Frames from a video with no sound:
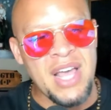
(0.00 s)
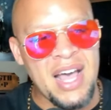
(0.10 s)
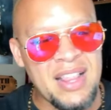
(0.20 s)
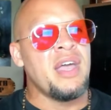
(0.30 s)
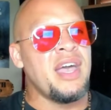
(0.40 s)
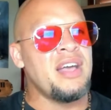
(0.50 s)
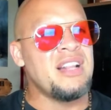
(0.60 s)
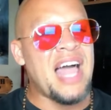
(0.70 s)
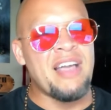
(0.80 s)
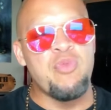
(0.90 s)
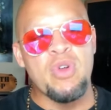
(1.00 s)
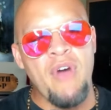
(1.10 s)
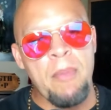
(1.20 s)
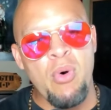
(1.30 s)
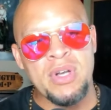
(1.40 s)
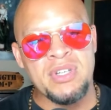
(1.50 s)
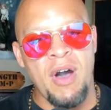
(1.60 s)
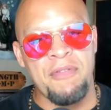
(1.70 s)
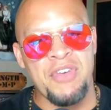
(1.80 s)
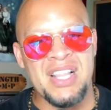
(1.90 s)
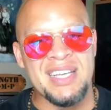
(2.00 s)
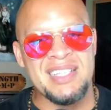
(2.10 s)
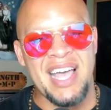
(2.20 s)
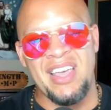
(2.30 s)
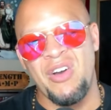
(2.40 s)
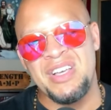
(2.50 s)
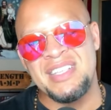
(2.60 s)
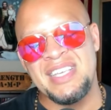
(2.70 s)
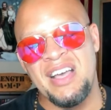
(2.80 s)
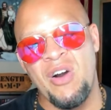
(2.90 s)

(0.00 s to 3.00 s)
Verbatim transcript: that. And like if one of our boys caught feelings, like yo, you can see,